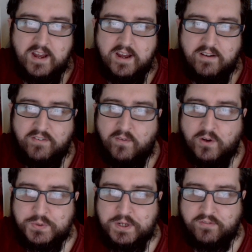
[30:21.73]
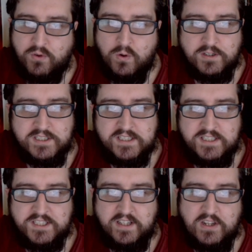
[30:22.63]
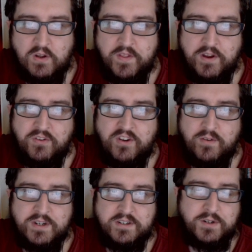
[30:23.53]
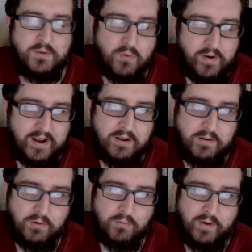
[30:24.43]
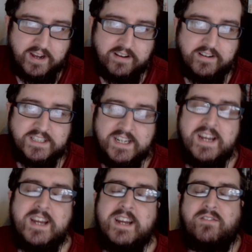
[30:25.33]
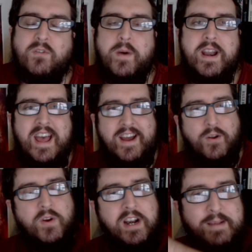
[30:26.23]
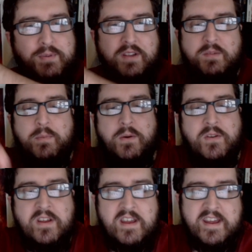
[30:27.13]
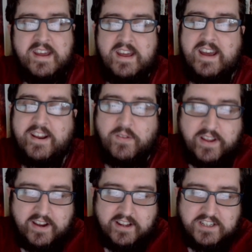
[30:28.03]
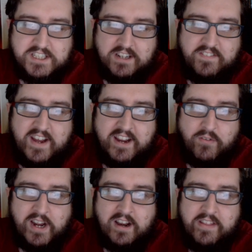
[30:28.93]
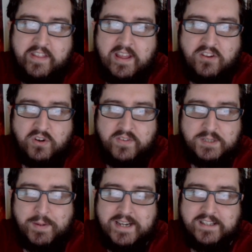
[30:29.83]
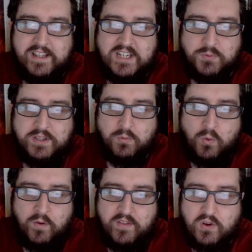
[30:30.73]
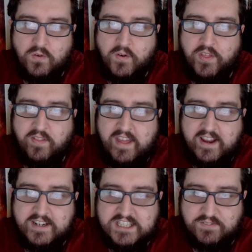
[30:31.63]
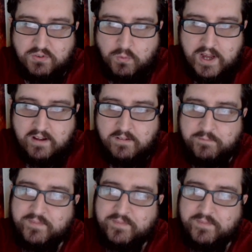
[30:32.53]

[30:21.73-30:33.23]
Forge World, of course, so they got those two, which you'll recognise from when Aragorn leaps off the boat and all that kind of good stuff. And I really like that they sort of expanding things with the War in the North, that kind of stuff as well.